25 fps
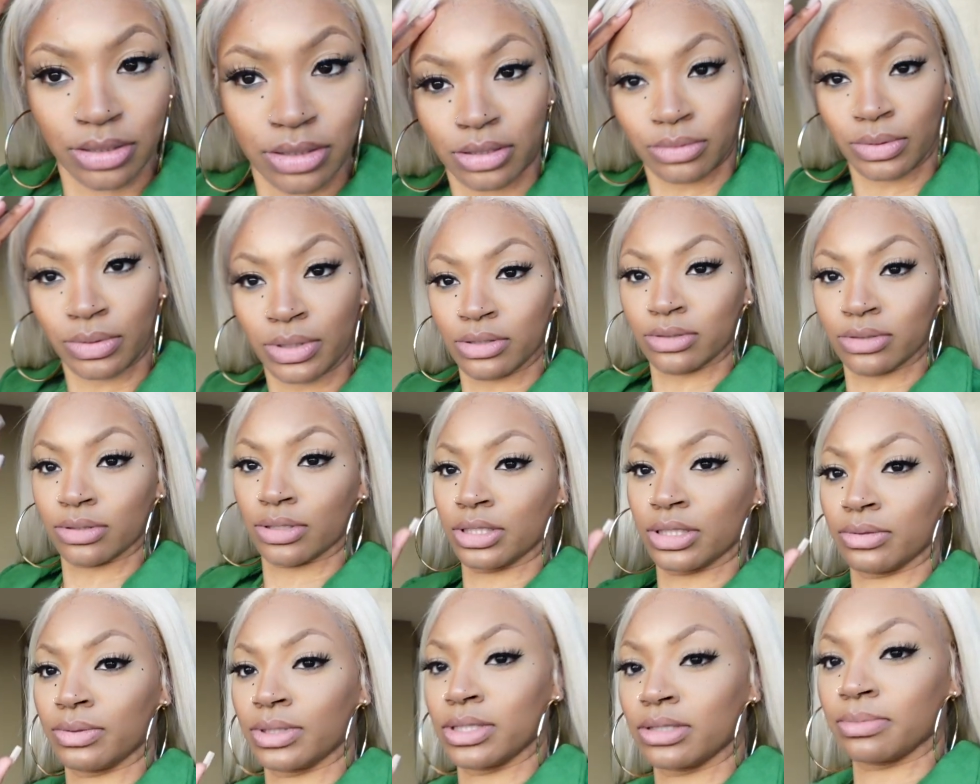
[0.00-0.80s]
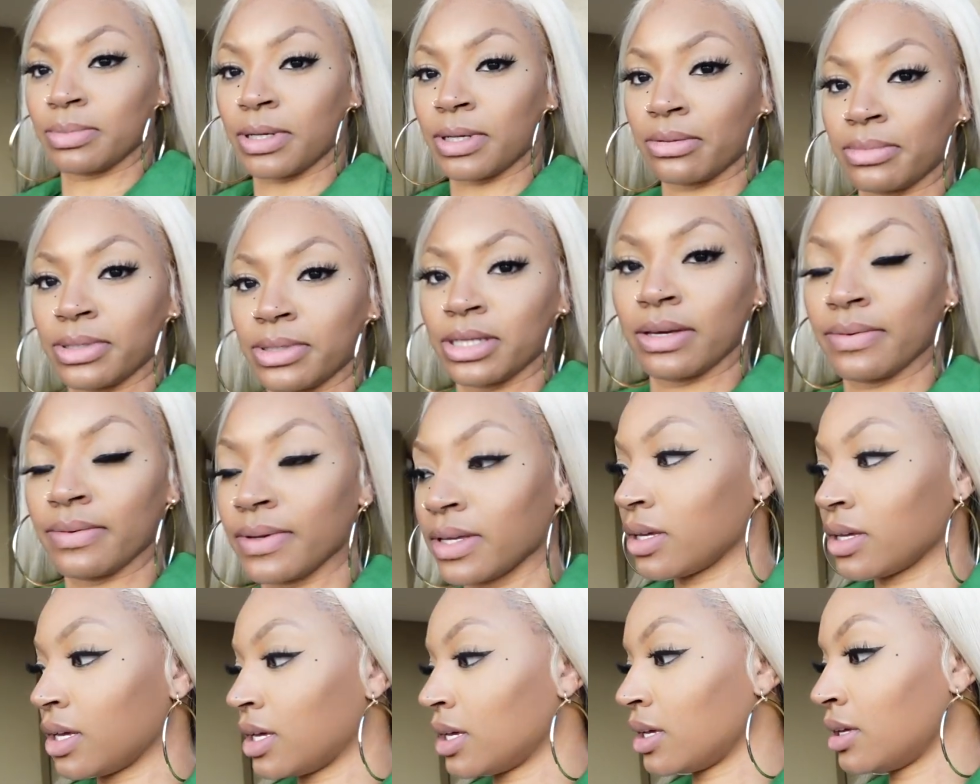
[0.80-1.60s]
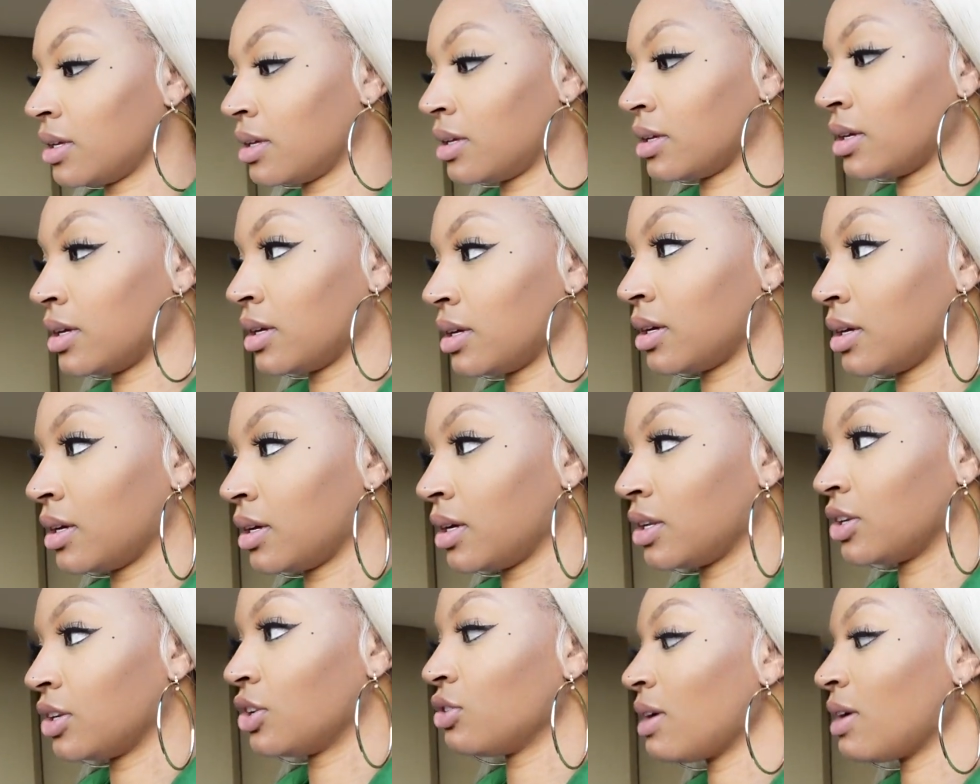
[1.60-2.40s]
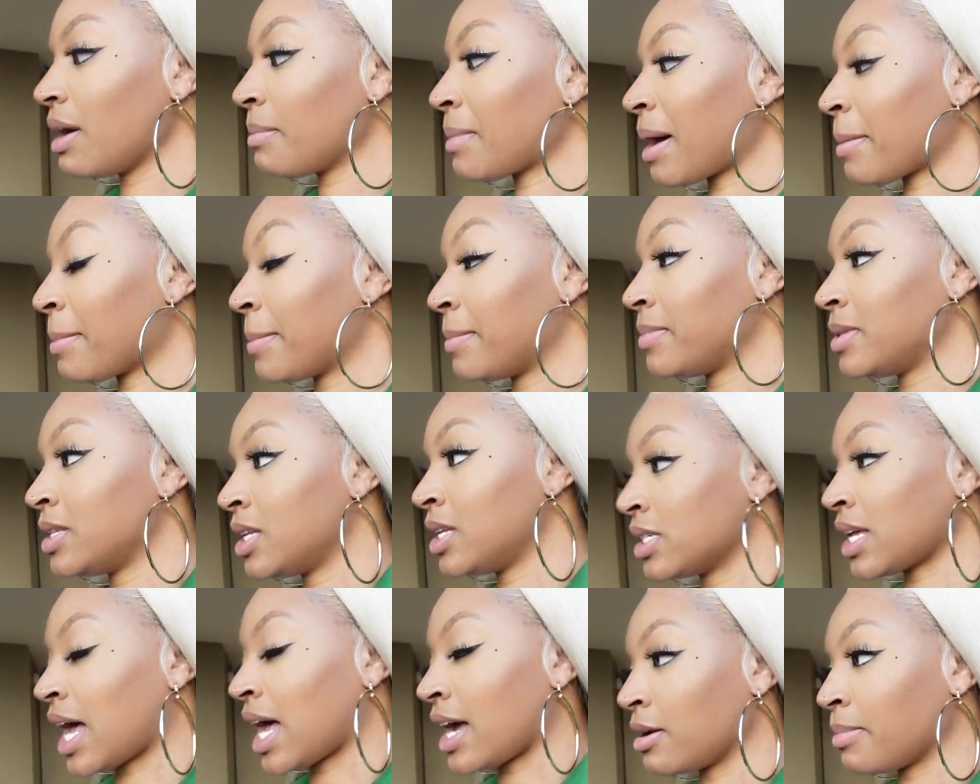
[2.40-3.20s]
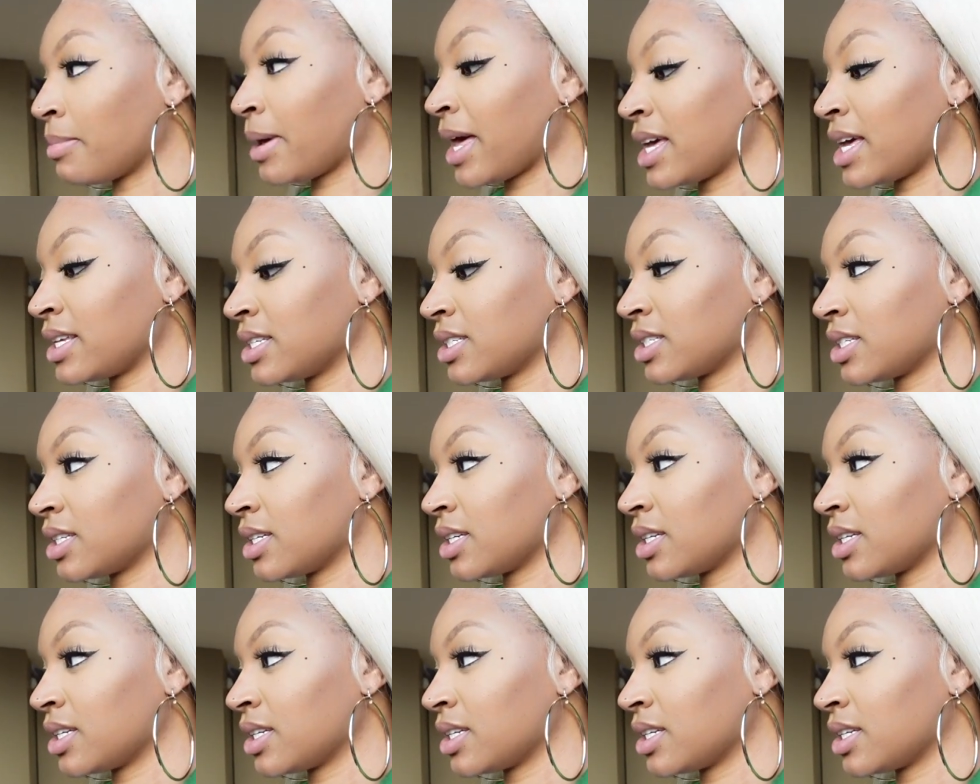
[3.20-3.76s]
So we're gonna see what it's about to be giving, huh? Do you have my designer pass?